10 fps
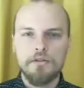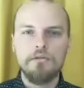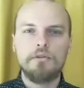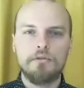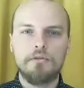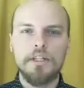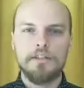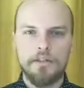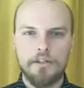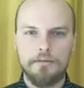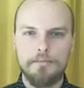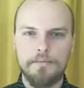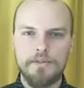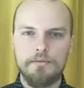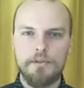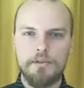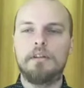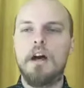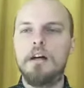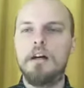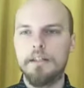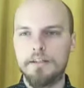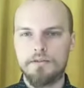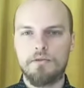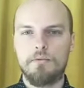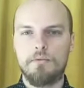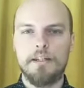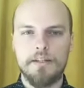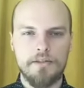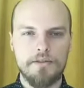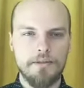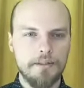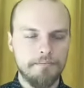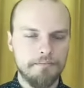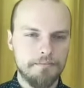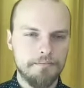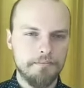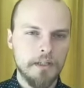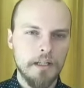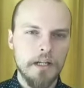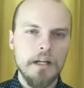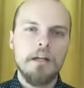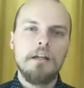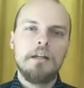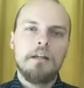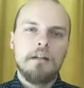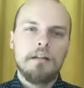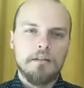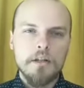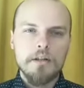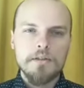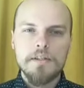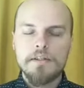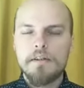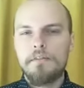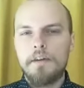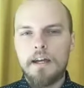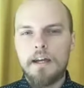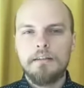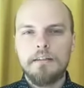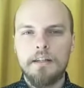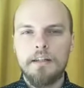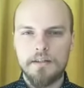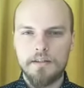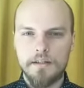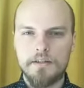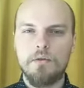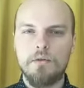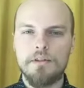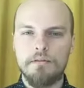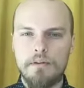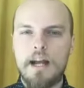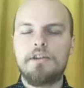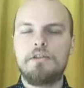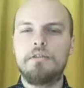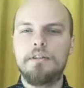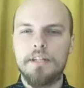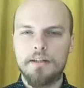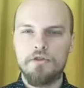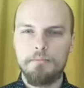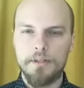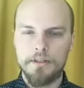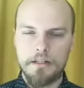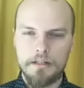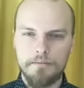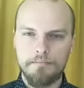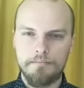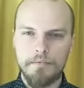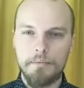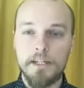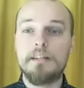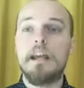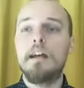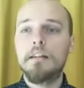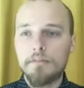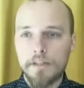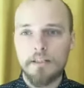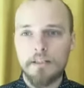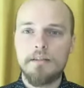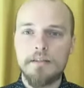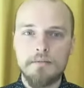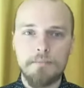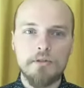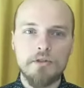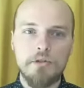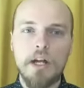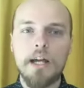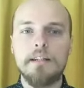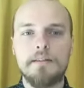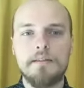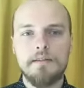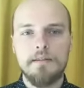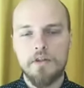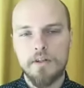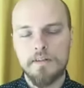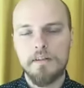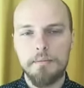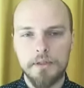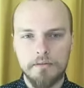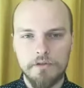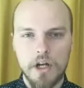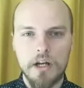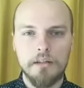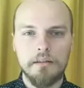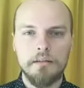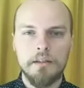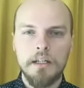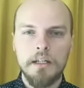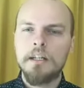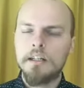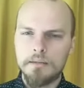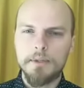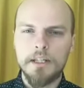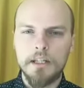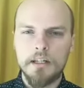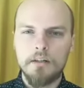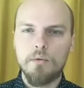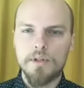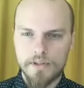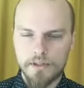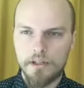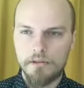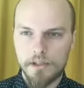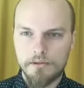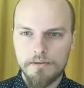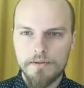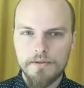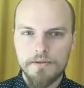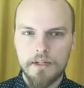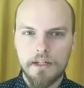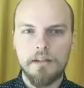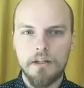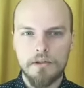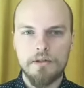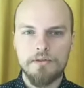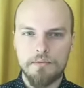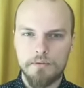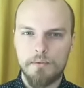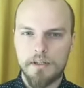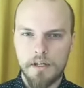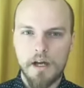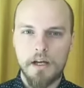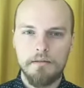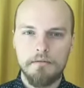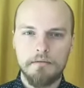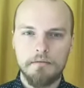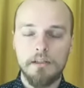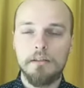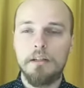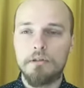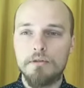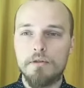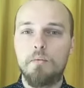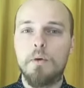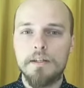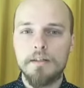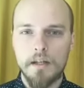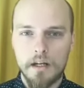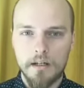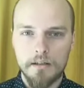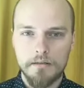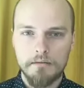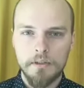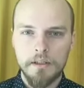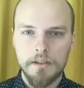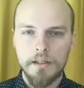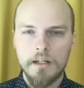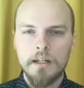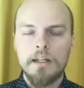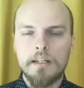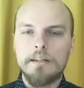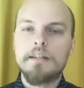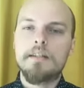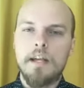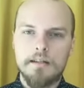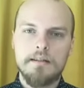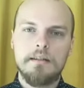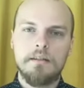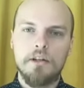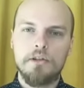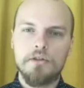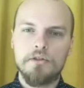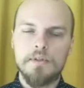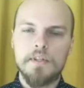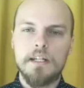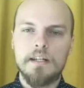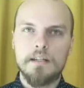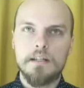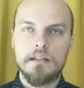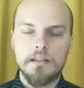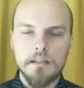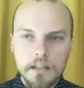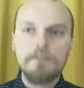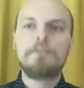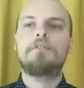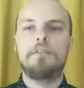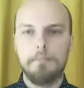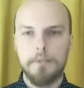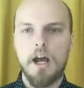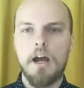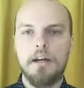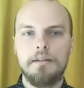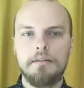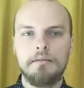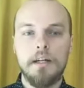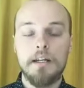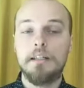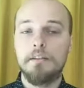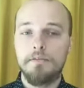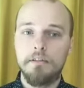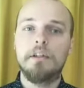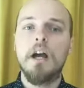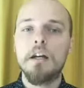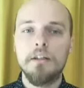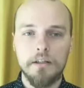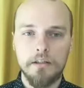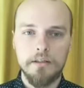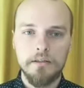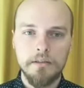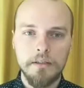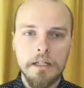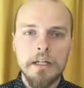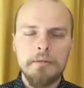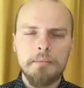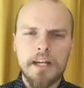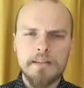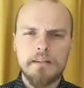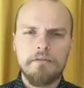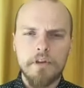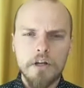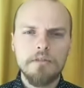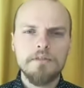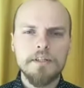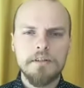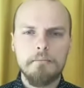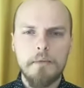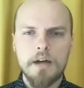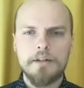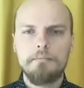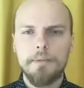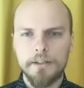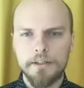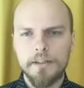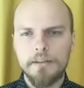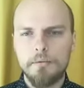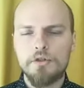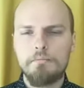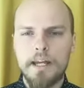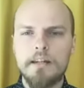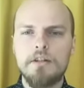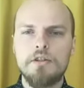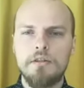two Greek terms with a long intertwined history. Logos is defined as a discourse of rational intelligibility, but is elevated to spiritual heights, such as in the book of John. In the beginning was the Logos, and Logos was with God, and Logos was God. In this sense, Logos was seen as a gift from God, a gift of godhood. But as it evolved into the modern period, which banished